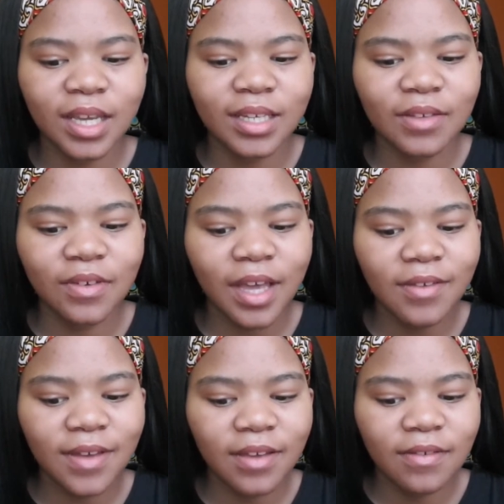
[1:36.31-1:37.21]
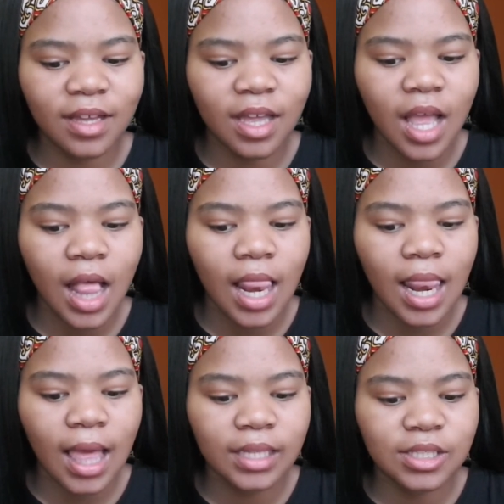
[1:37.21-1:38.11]
Never have I ever
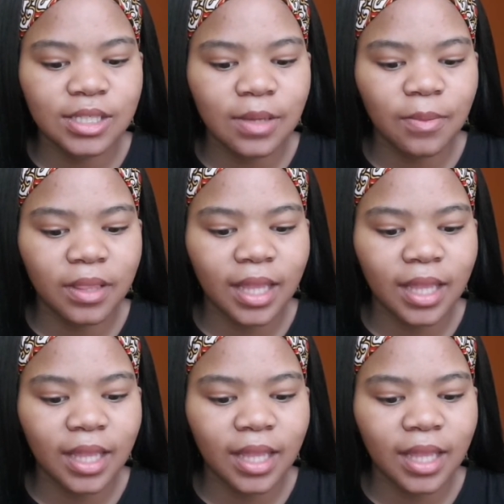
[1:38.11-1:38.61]
lied to someone